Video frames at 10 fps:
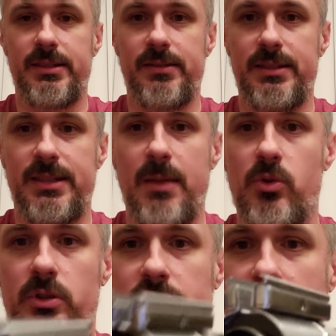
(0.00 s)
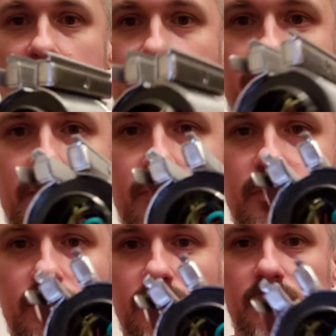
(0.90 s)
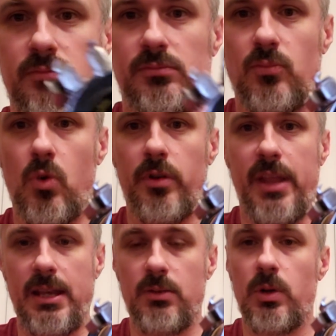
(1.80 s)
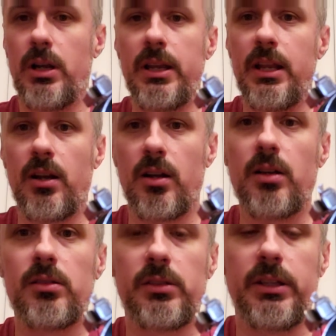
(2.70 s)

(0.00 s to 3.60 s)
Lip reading: saber is not worth anywhere near,